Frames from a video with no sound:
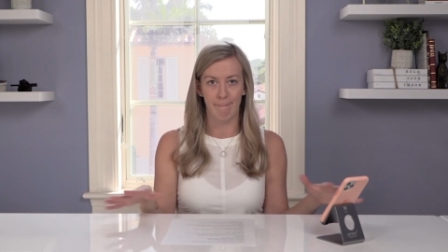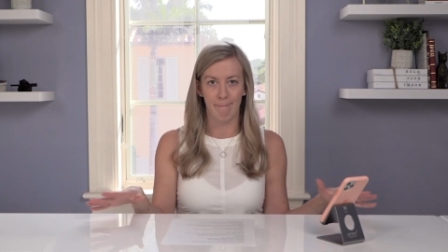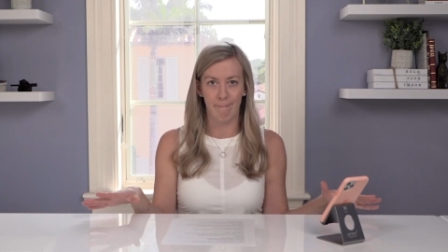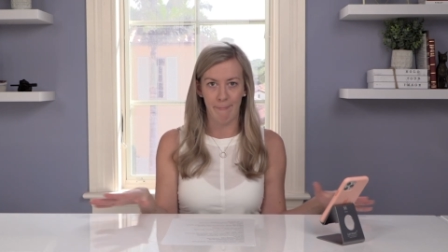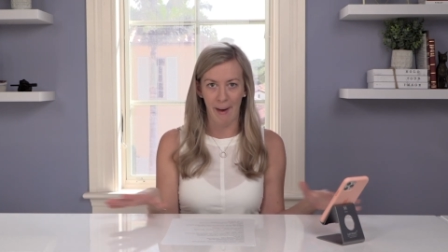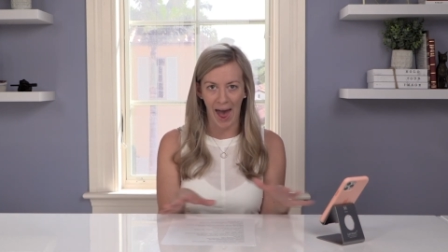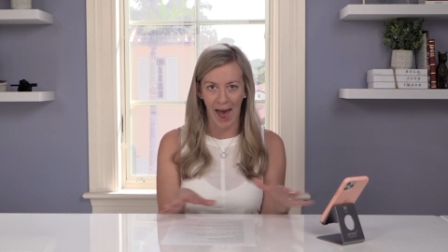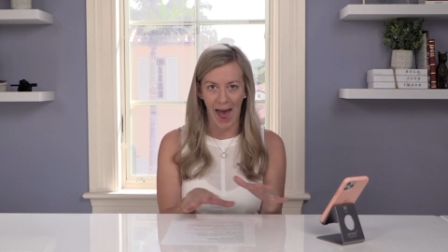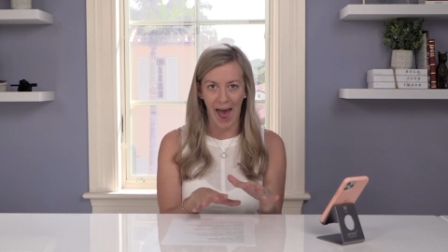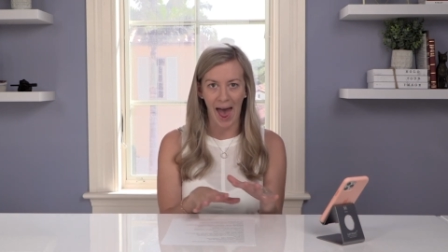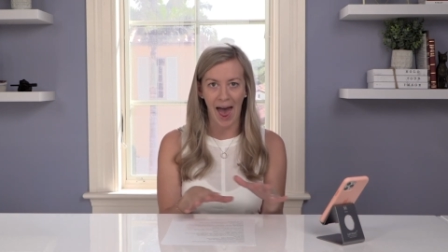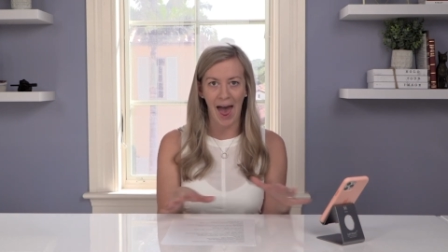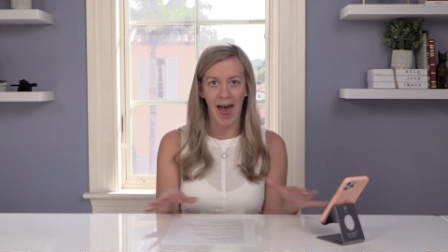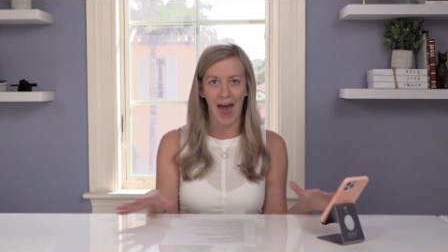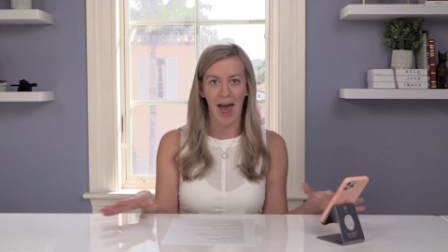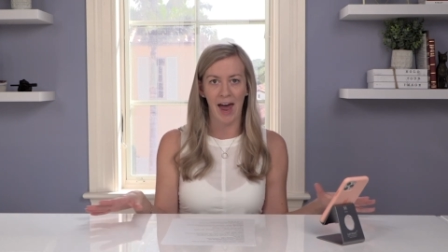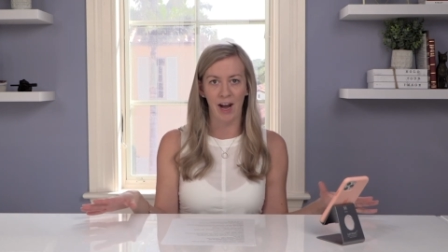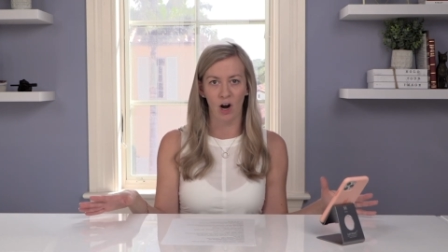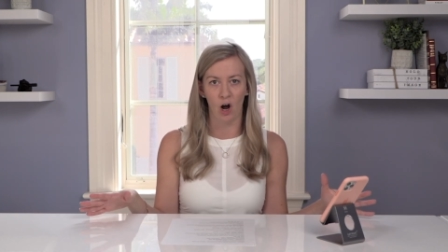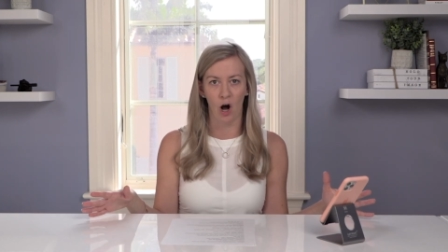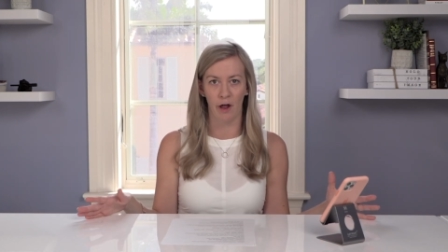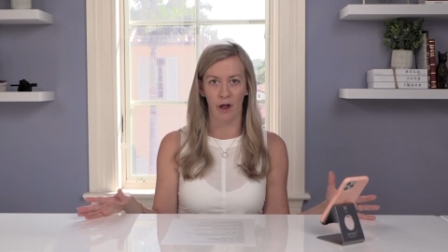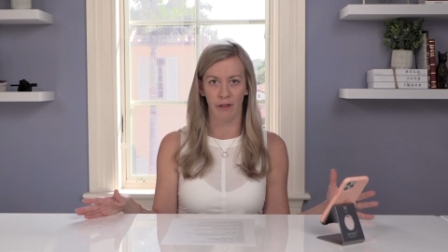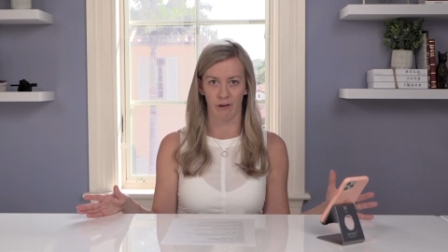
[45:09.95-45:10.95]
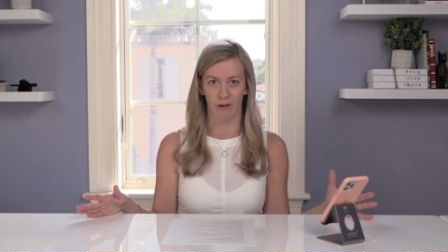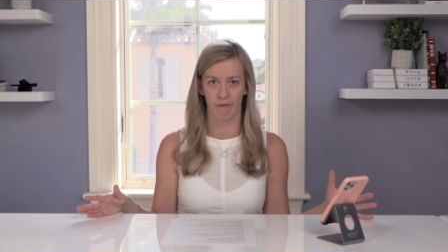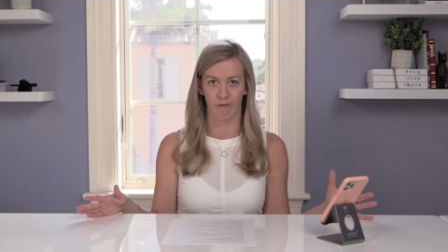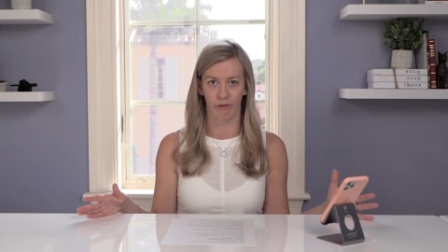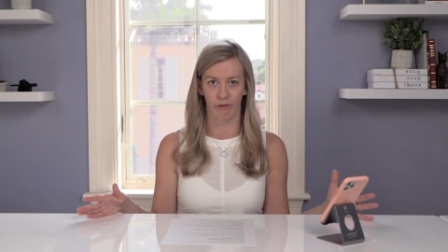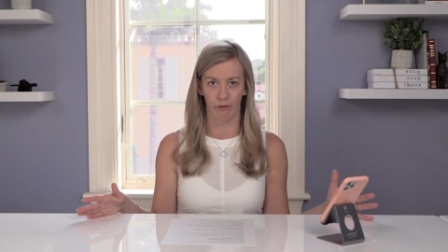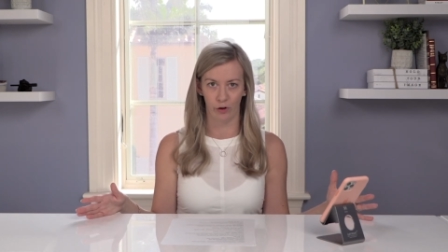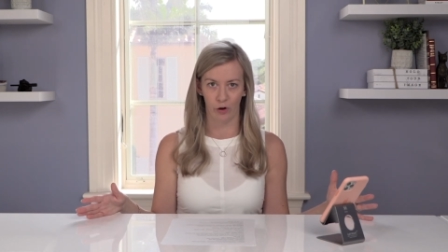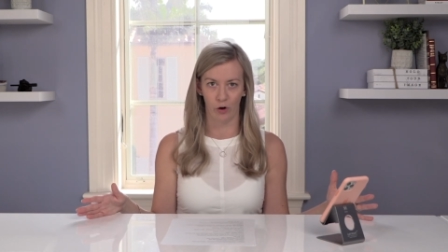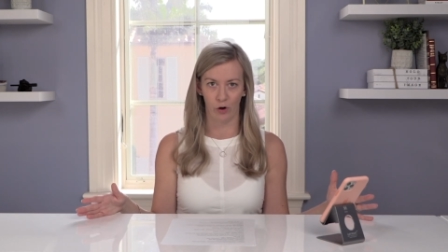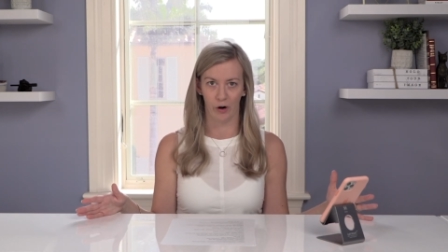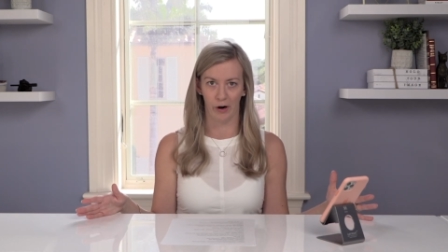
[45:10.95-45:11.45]
pad on the
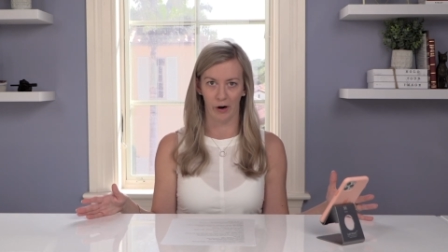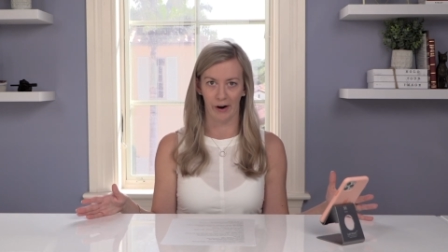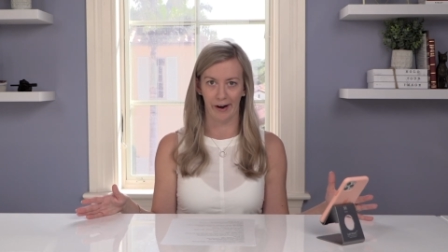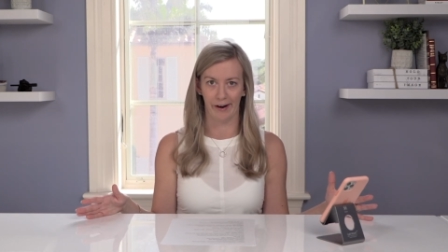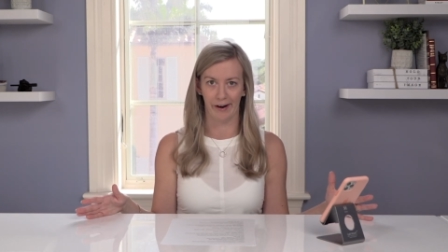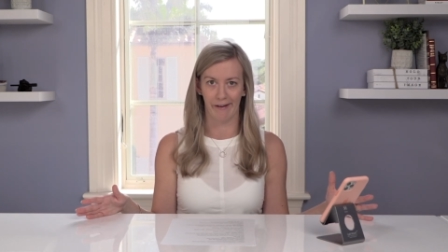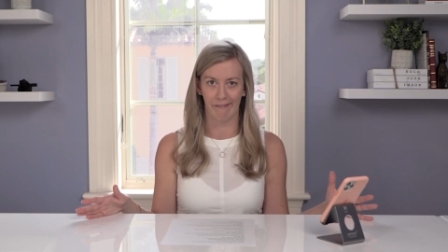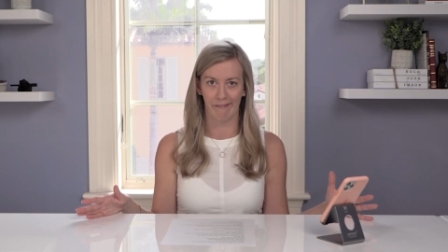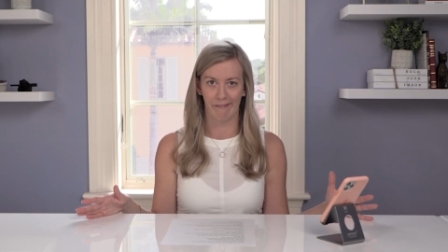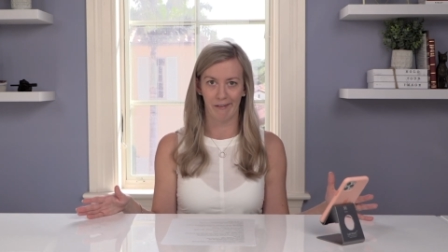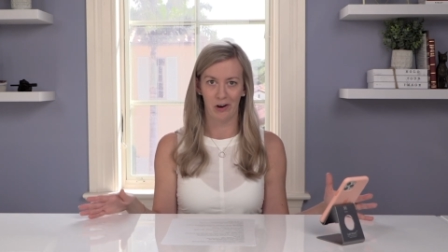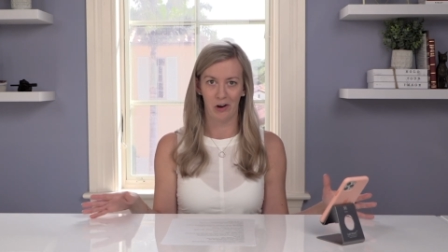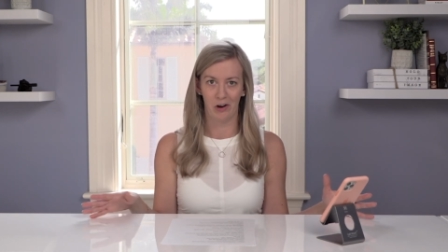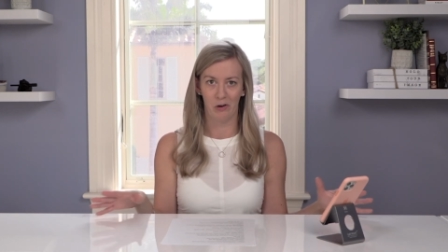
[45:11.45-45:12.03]
floor